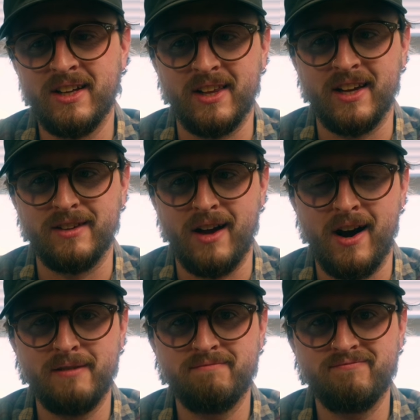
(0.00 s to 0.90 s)
like
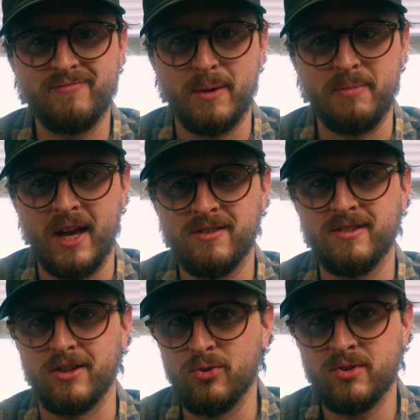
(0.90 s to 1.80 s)
not the
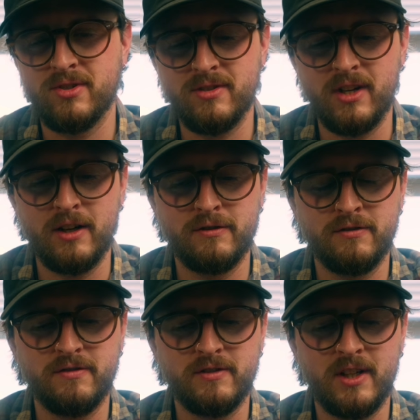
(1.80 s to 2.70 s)
best use
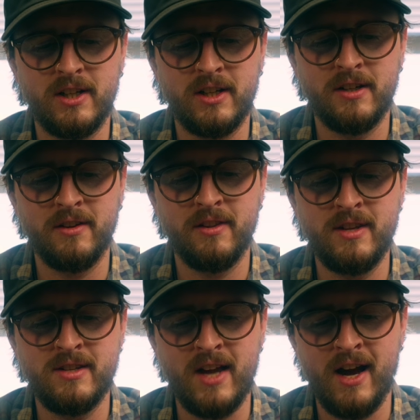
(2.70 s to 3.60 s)
of
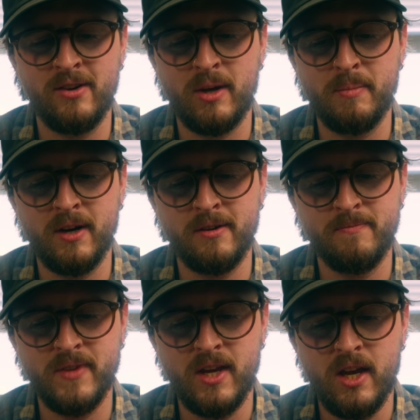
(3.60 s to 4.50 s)
these dials up here,
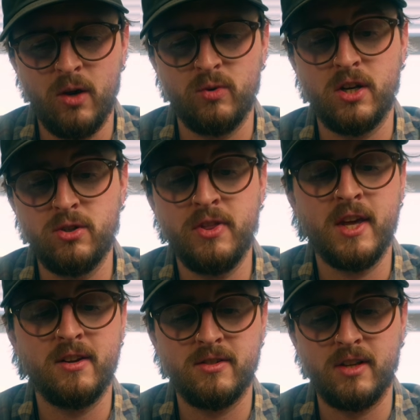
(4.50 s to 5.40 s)
which I do
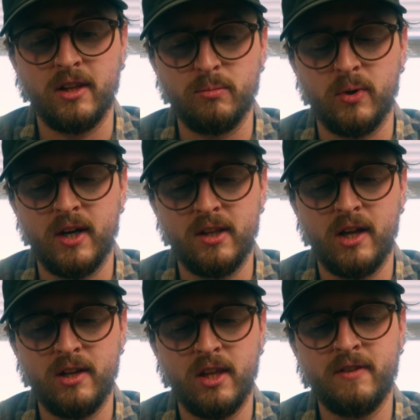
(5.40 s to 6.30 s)
think is a selling point.
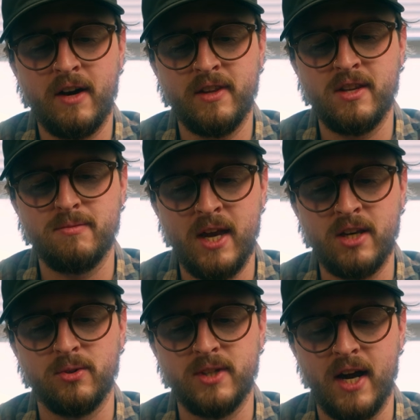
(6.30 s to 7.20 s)
I love having these
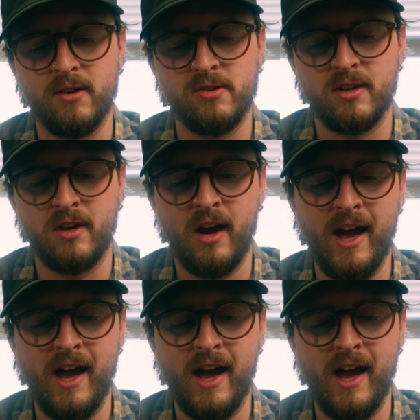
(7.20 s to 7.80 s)
manual dials and not